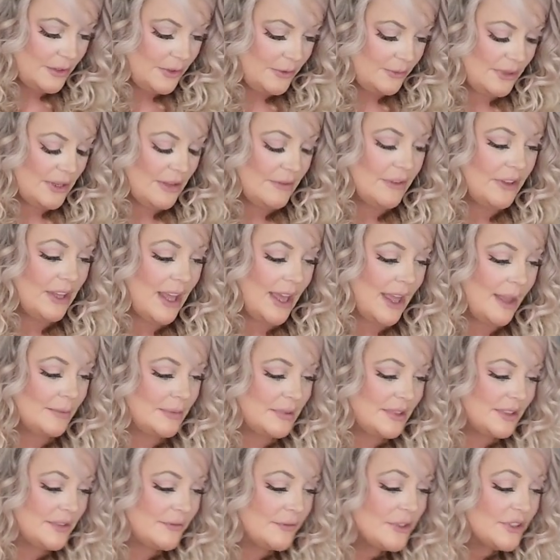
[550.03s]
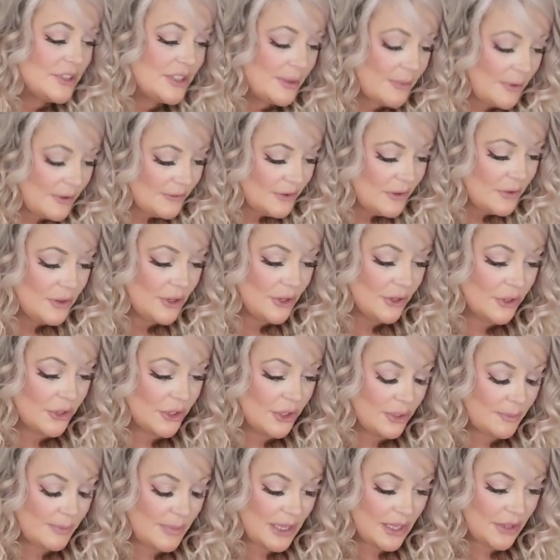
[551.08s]
Three of Cups. For some of you, there
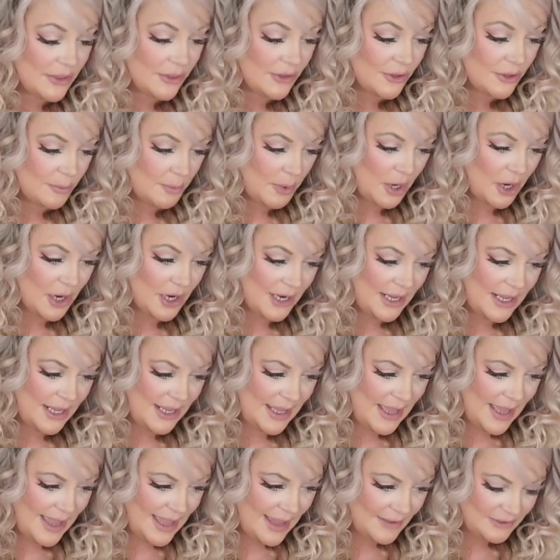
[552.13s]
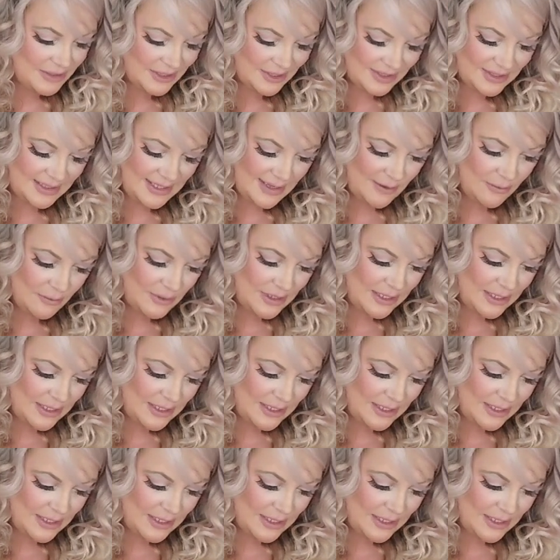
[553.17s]
could be a third party. I have to say it